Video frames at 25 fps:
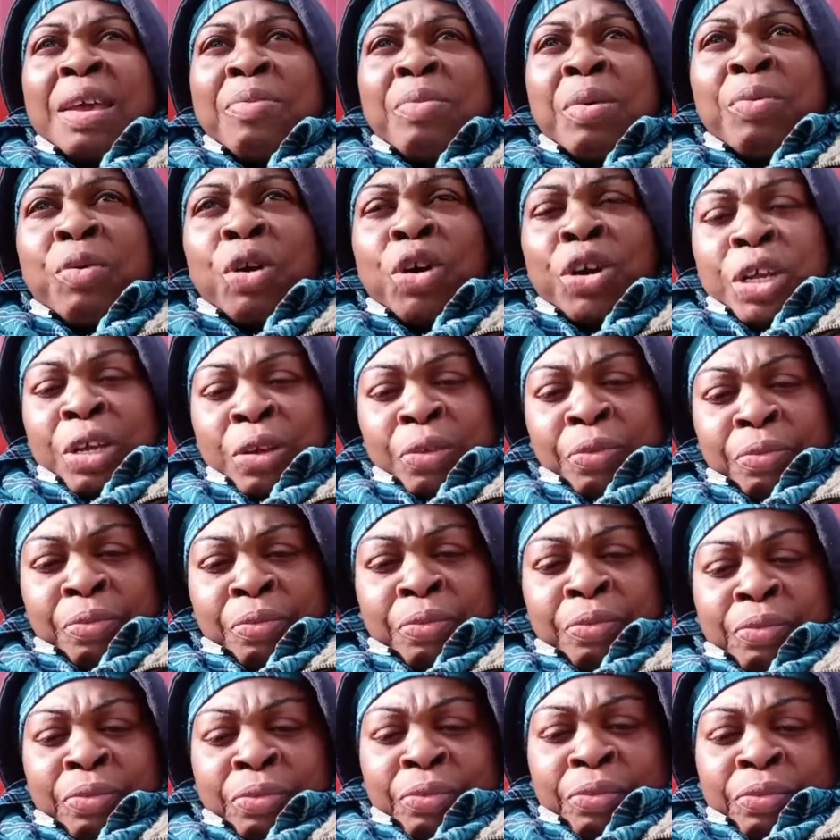give me money.
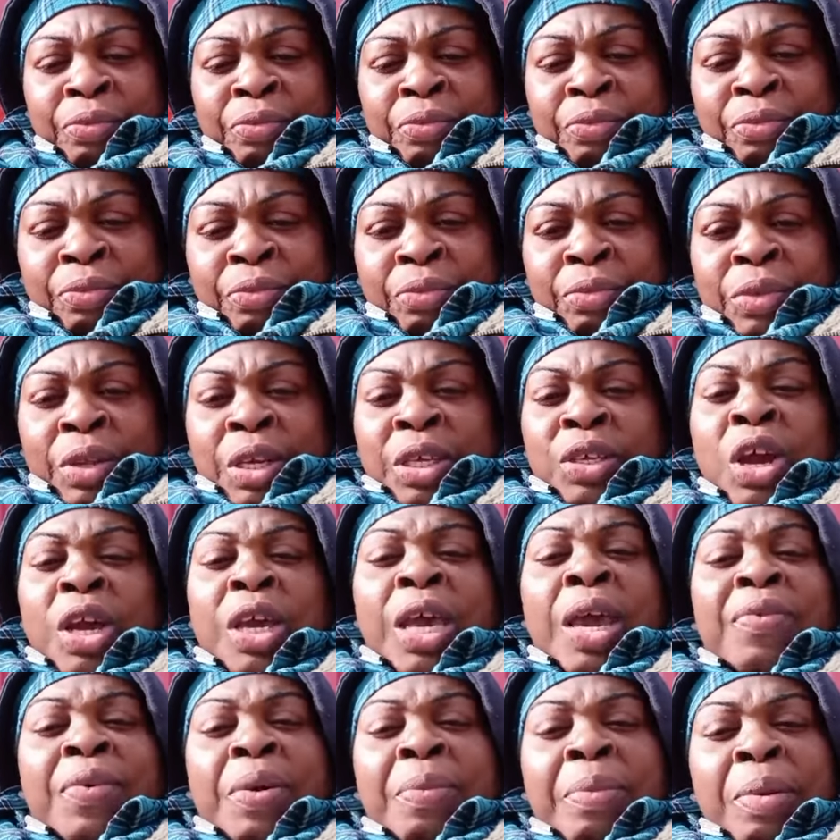You're
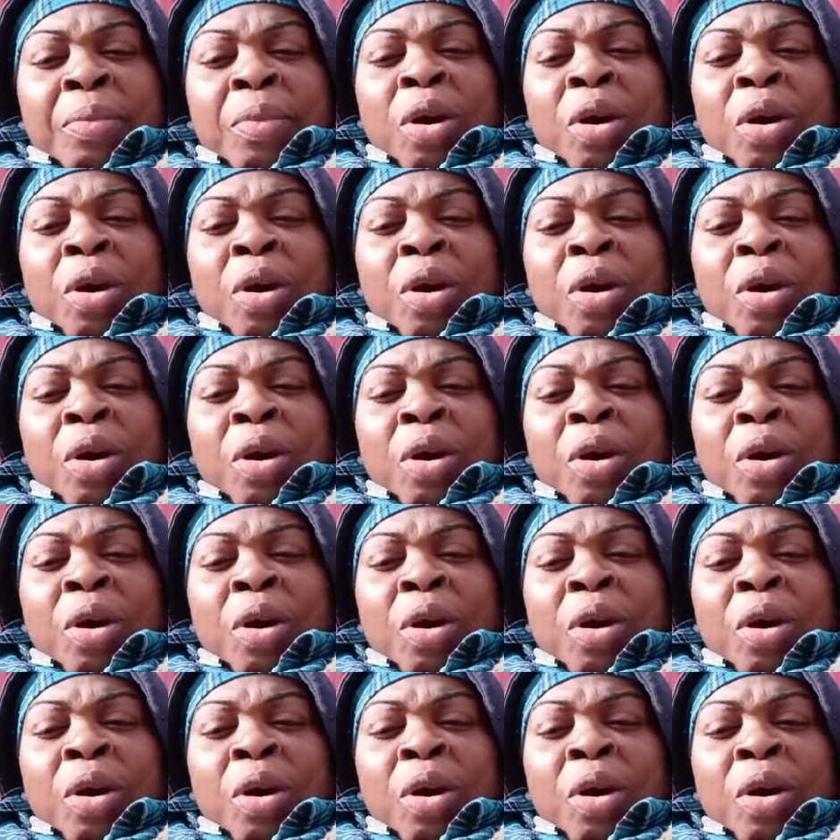giving me